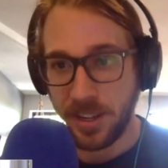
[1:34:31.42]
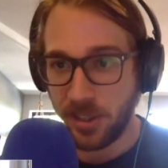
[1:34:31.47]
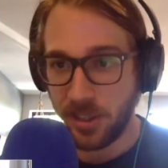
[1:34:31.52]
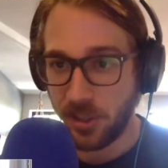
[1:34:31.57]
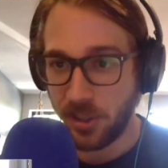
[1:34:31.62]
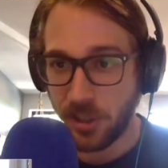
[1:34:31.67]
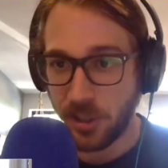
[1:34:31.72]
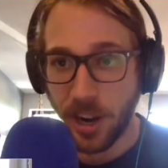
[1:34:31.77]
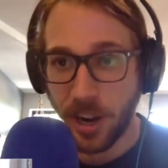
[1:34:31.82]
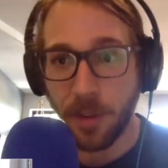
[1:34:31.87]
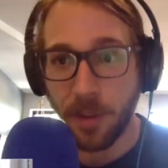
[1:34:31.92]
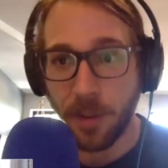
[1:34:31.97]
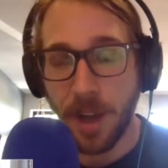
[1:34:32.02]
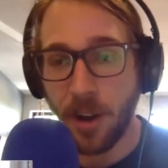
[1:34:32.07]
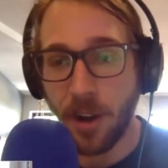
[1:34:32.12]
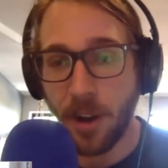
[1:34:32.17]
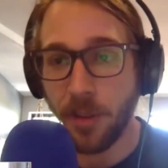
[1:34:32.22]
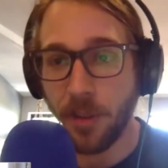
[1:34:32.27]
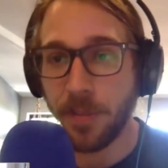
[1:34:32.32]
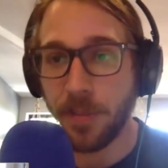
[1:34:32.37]
check them
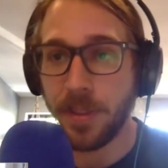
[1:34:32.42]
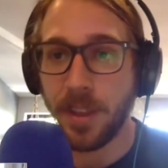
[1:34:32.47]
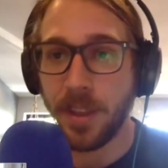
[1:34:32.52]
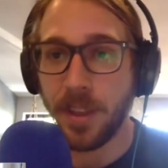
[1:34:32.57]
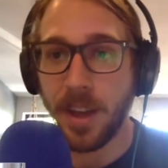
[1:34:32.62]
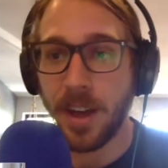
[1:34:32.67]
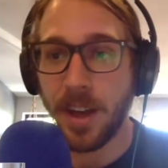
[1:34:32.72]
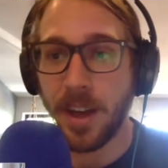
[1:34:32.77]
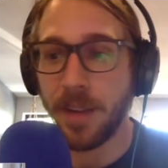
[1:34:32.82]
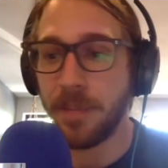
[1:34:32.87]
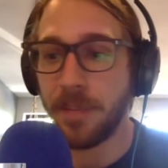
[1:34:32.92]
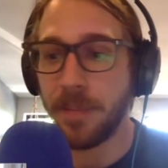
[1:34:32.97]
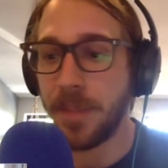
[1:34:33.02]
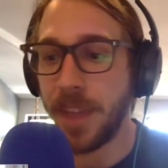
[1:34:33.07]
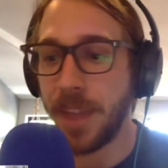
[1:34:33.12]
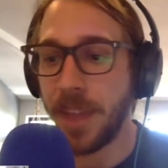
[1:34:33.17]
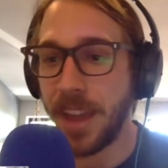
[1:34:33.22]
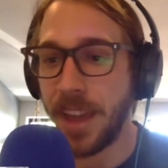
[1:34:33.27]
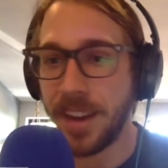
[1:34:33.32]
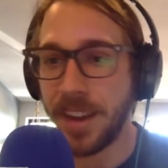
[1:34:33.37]
out,
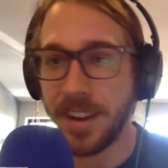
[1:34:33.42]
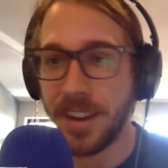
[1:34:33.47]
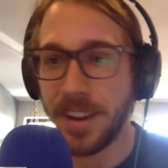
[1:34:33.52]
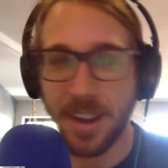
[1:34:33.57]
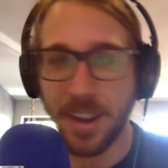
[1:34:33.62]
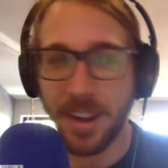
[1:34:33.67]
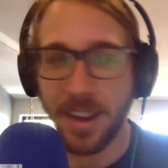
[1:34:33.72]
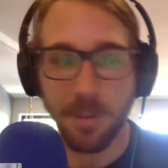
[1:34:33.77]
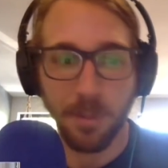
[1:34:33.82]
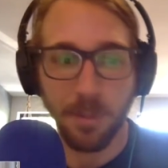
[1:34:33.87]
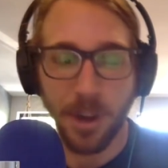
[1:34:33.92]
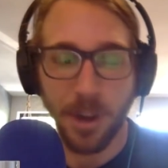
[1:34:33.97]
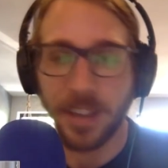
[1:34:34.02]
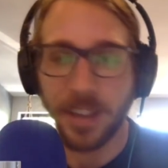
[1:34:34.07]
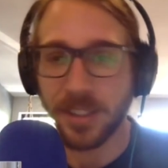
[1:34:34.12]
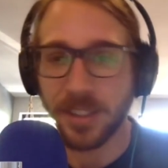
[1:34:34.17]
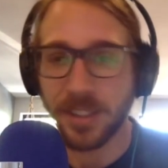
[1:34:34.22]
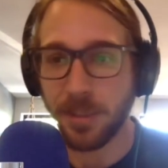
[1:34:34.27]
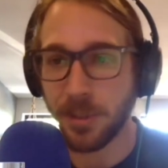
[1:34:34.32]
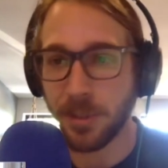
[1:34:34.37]
and
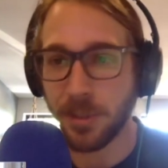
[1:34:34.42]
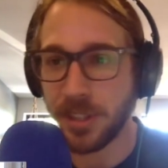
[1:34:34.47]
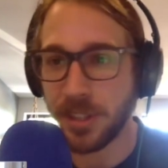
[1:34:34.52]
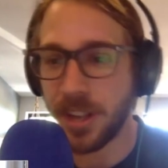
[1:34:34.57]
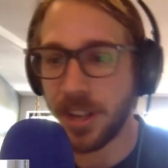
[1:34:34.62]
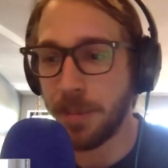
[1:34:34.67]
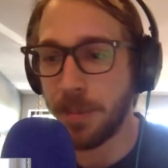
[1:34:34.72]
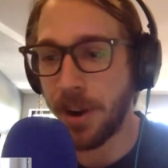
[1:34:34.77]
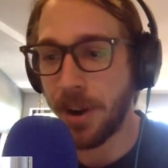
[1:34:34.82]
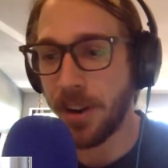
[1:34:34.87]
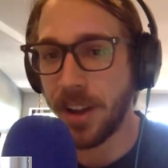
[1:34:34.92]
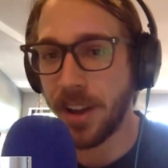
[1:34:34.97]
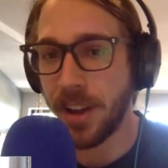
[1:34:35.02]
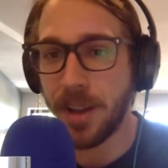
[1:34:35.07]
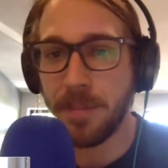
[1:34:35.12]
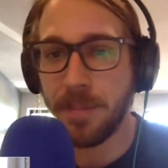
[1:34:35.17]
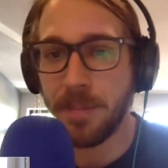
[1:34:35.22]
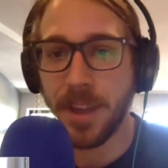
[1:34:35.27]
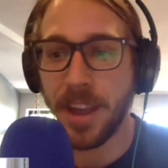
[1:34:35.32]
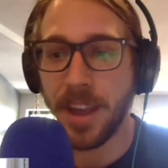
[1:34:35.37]
embrace the multi-client
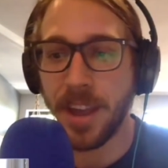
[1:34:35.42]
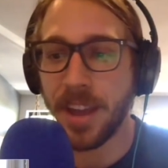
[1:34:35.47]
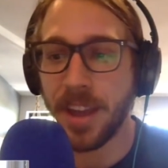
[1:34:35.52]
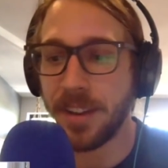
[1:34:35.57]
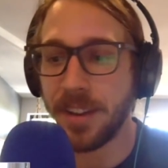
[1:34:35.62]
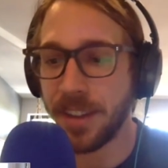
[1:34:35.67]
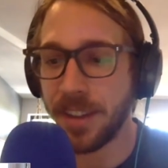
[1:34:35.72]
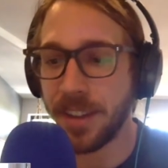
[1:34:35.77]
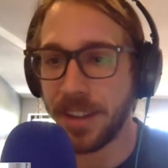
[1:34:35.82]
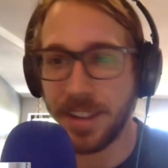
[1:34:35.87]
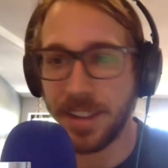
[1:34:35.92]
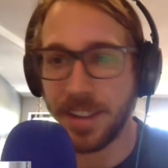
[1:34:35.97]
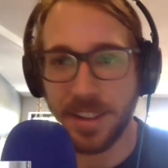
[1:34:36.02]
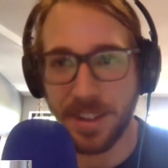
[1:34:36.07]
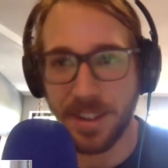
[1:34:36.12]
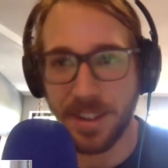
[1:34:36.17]
paradigm, and like